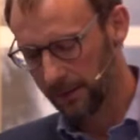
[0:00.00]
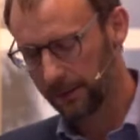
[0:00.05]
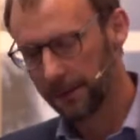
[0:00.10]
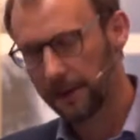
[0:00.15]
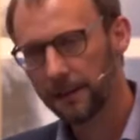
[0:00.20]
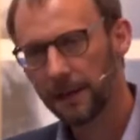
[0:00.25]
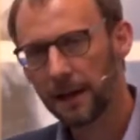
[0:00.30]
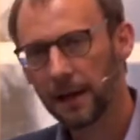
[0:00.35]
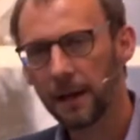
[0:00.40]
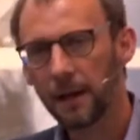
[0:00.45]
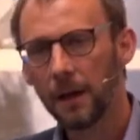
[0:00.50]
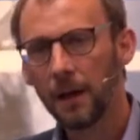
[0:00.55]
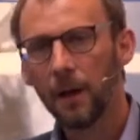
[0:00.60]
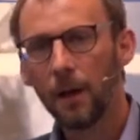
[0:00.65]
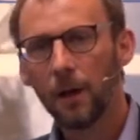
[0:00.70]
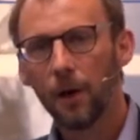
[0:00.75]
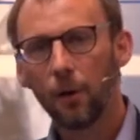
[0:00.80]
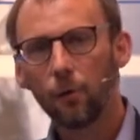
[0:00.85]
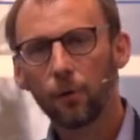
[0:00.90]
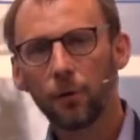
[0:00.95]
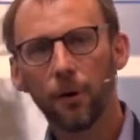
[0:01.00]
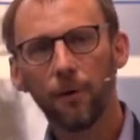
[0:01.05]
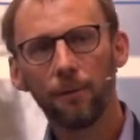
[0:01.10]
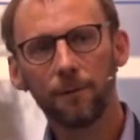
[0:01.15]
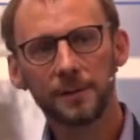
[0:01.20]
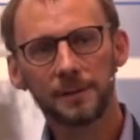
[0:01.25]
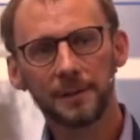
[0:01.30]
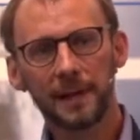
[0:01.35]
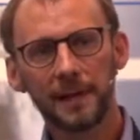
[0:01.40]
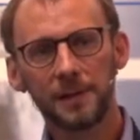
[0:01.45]
I think that whole
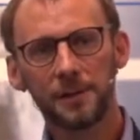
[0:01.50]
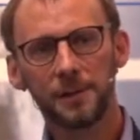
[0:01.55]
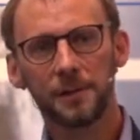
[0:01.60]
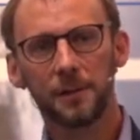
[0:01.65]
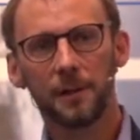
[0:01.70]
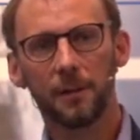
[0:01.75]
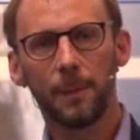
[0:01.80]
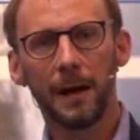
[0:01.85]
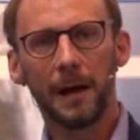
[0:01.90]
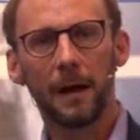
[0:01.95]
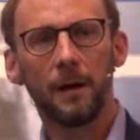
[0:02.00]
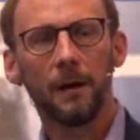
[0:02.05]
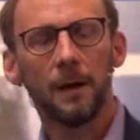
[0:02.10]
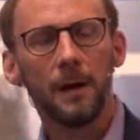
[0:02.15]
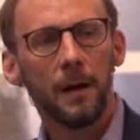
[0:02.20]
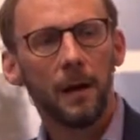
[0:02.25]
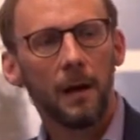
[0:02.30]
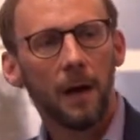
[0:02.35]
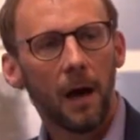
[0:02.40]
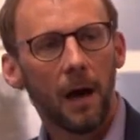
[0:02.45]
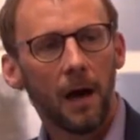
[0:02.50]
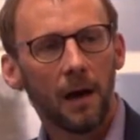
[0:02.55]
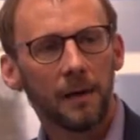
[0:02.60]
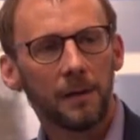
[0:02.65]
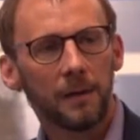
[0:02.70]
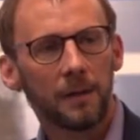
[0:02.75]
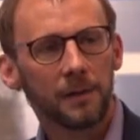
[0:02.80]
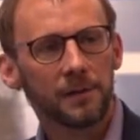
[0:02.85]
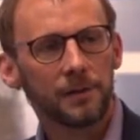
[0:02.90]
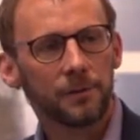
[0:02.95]
conversation about
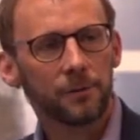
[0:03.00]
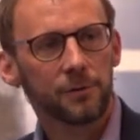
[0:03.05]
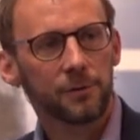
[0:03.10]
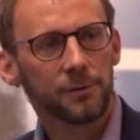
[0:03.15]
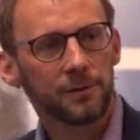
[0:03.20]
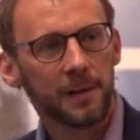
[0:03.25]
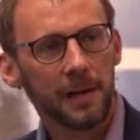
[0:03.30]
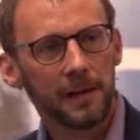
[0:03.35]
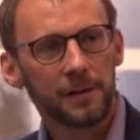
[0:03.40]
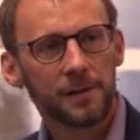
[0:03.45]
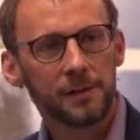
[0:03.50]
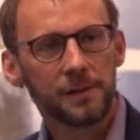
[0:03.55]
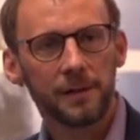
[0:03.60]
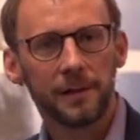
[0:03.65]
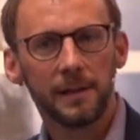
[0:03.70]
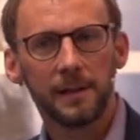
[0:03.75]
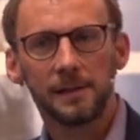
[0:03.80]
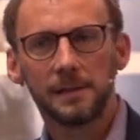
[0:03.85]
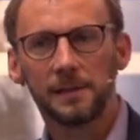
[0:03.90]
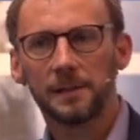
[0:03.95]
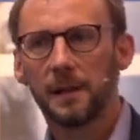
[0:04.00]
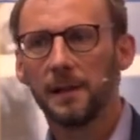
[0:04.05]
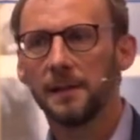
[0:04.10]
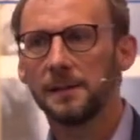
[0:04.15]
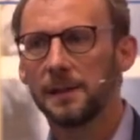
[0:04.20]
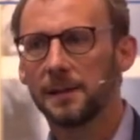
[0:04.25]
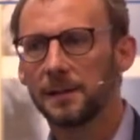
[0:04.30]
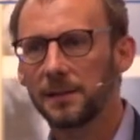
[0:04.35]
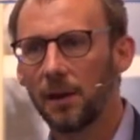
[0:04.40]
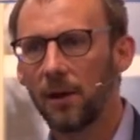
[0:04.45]
industrial strategy is
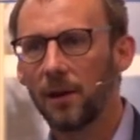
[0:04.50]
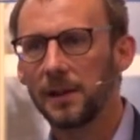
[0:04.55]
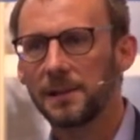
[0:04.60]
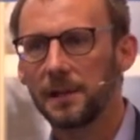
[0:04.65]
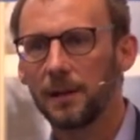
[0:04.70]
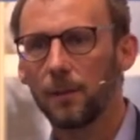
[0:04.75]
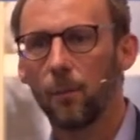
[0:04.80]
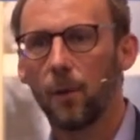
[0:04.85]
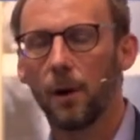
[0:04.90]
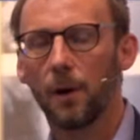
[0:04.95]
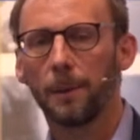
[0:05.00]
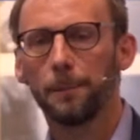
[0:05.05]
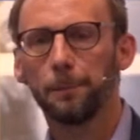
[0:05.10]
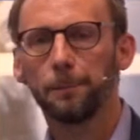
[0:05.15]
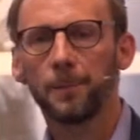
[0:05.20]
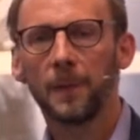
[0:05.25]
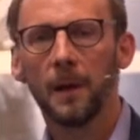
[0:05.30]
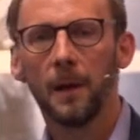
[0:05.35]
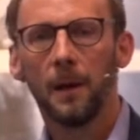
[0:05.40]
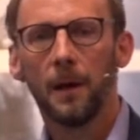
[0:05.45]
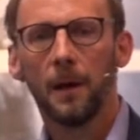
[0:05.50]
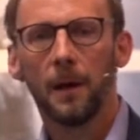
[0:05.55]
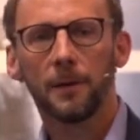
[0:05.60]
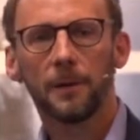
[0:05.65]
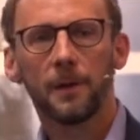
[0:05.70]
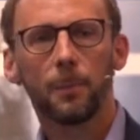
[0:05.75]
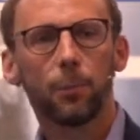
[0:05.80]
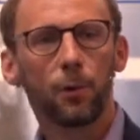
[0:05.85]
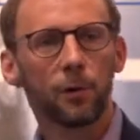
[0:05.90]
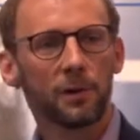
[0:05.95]
an exciting one.
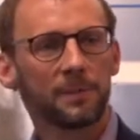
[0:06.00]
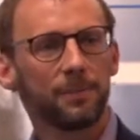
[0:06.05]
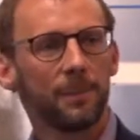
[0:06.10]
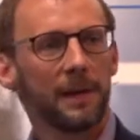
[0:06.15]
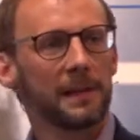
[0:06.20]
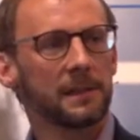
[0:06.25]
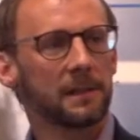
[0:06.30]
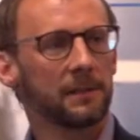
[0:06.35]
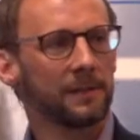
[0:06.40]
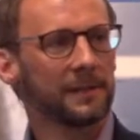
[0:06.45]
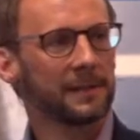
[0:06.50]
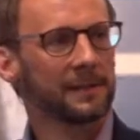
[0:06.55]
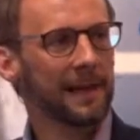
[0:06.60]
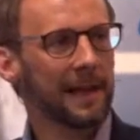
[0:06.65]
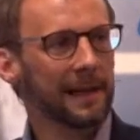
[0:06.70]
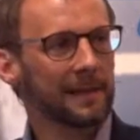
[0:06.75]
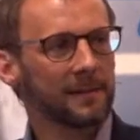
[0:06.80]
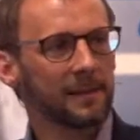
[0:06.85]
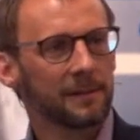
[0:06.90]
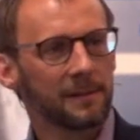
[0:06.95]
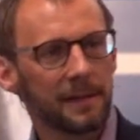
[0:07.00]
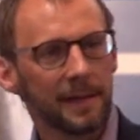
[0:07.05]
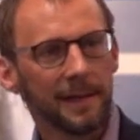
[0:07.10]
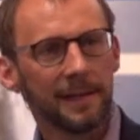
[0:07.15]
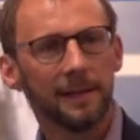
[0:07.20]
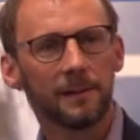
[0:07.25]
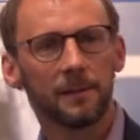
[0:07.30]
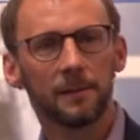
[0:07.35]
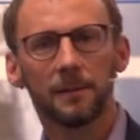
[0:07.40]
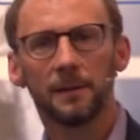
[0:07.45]
And the prospect of a sector
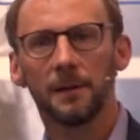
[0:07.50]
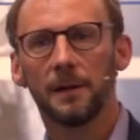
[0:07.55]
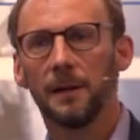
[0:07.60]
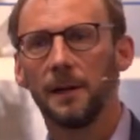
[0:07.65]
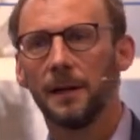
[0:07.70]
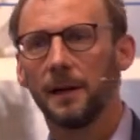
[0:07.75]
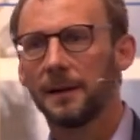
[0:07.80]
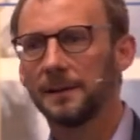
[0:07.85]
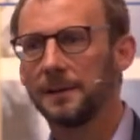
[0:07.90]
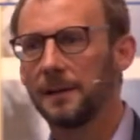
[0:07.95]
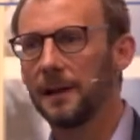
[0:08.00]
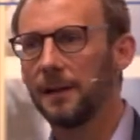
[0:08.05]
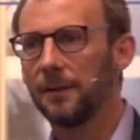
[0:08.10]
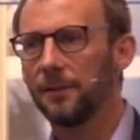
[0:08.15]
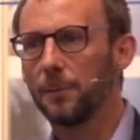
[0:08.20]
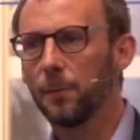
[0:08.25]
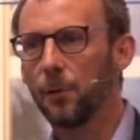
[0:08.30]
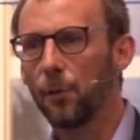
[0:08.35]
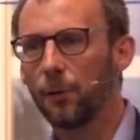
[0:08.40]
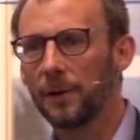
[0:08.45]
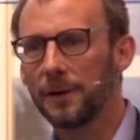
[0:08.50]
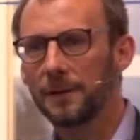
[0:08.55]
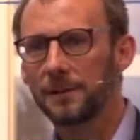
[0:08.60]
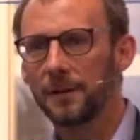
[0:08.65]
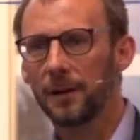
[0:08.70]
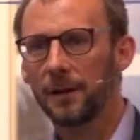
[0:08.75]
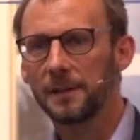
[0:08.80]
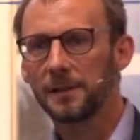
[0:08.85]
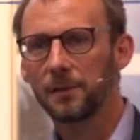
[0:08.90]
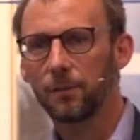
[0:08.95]
deal is an even more
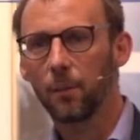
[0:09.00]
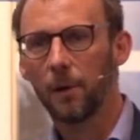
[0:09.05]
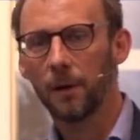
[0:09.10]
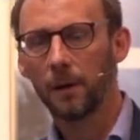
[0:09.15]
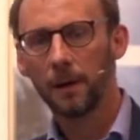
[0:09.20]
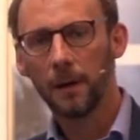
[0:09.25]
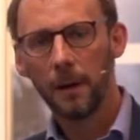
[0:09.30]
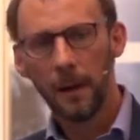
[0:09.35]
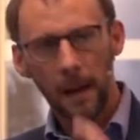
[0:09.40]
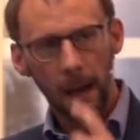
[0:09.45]
exciting one,